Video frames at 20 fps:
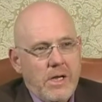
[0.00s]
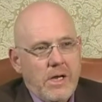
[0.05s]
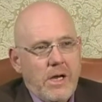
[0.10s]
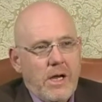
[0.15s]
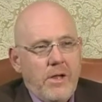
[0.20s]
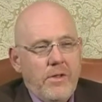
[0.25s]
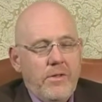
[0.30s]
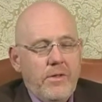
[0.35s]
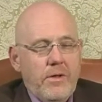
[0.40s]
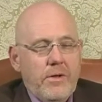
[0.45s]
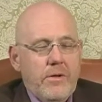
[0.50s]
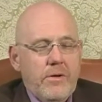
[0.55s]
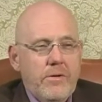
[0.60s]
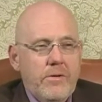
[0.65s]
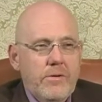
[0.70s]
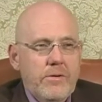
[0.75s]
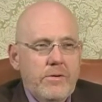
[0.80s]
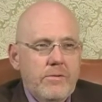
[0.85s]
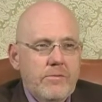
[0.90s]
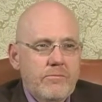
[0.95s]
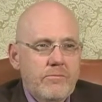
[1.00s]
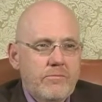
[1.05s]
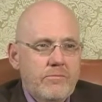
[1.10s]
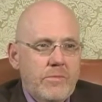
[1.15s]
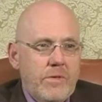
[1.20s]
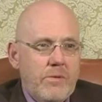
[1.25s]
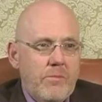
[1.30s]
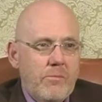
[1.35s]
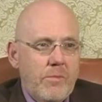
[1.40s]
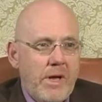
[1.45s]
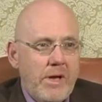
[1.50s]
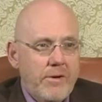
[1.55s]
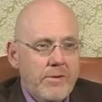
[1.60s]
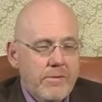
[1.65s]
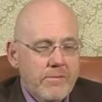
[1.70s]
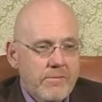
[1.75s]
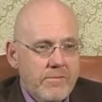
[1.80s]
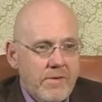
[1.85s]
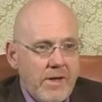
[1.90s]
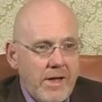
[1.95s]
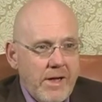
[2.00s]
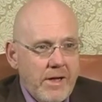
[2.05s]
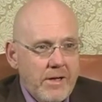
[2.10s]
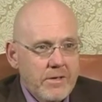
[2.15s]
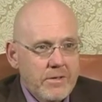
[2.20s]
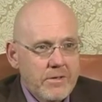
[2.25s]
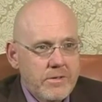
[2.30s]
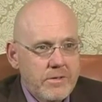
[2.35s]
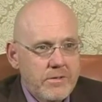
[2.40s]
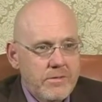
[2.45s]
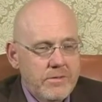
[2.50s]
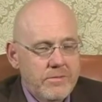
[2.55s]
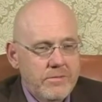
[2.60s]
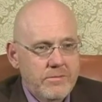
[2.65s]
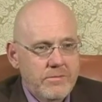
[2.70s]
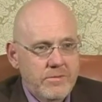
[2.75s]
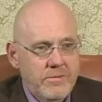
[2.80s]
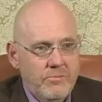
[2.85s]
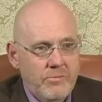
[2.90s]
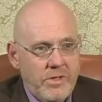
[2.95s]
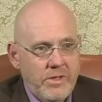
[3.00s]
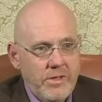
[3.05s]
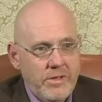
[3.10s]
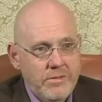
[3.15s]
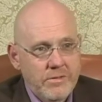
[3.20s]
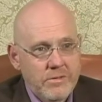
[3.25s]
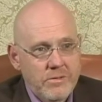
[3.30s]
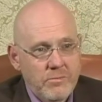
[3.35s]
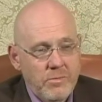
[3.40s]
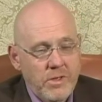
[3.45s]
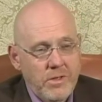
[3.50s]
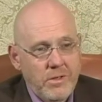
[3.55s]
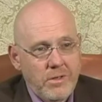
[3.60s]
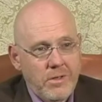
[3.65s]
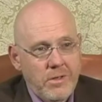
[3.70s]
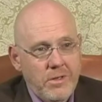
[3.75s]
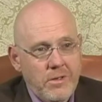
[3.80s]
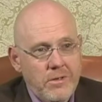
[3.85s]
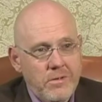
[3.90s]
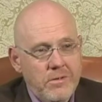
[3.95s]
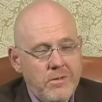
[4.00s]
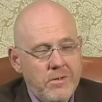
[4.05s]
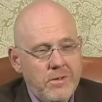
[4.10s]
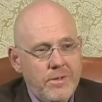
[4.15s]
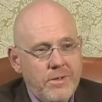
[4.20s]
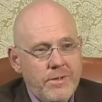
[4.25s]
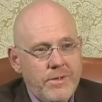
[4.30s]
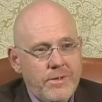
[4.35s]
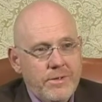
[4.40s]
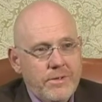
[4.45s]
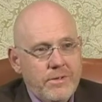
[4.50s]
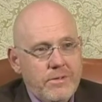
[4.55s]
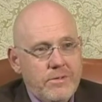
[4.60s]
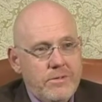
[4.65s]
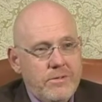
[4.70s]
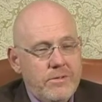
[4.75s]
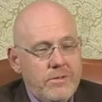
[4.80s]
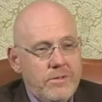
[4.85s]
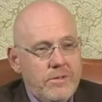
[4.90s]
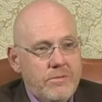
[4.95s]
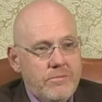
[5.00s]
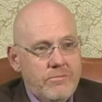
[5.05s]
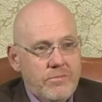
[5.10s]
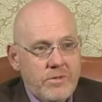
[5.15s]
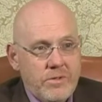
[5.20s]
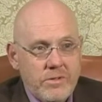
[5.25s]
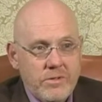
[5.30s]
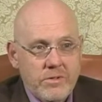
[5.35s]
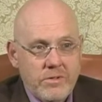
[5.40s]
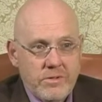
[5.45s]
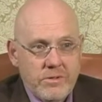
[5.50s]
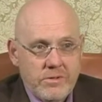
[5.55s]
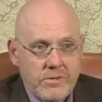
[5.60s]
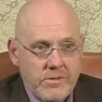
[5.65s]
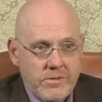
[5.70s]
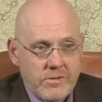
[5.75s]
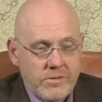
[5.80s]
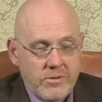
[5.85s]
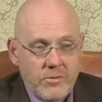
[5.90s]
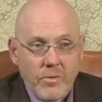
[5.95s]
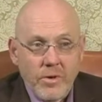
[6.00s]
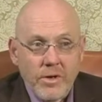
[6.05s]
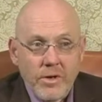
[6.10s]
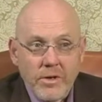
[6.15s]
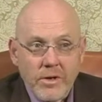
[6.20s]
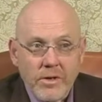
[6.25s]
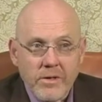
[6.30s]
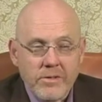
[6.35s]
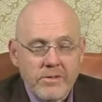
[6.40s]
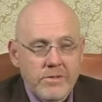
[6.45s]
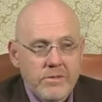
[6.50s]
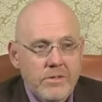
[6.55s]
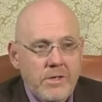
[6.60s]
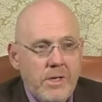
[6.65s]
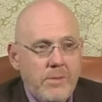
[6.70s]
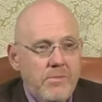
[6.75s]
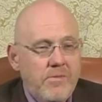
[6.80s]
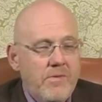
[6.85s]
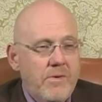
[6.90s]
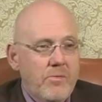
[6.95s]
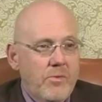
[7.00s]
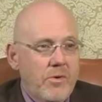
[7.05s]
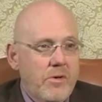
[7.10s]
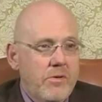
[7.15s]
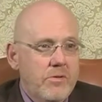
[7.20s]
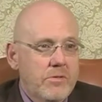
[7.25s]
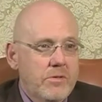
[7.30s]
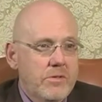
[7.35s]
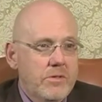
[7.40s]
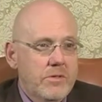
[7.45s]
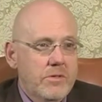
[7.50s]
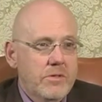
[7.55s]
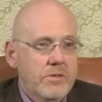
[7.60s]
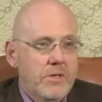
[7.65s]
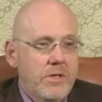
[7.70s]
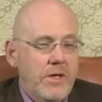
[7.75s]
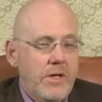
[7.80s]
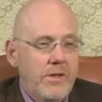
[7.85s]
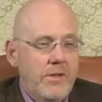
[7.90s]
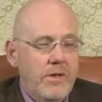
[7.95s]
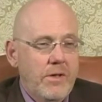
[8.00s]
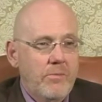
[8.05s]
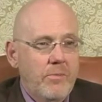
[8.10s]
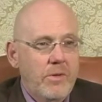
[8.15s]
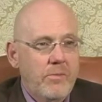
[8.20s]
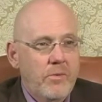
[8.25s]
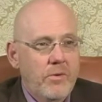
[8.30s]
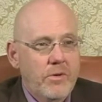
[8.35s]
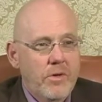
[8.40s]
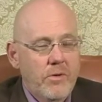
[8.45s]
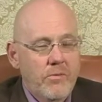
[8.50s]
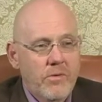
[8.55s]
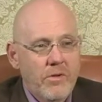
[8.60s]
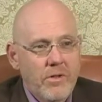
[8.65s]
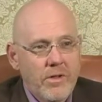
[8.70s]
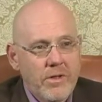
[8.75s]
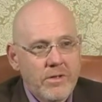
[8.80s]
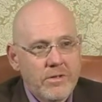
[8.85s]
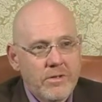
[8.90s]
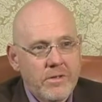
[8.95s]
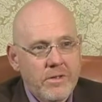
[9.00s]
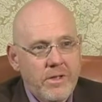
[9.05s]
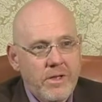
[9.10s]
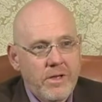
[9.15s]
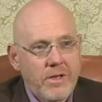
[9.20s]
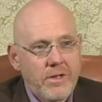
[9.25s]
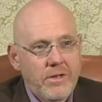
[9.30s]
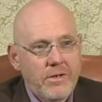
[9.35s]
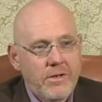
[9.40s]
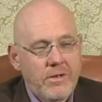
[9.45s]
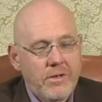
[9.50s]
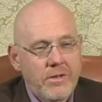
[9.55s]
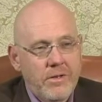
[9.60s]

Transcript: I think her matter of fact, plain speaking, this is the way it is type of approach, I think people can relate to that.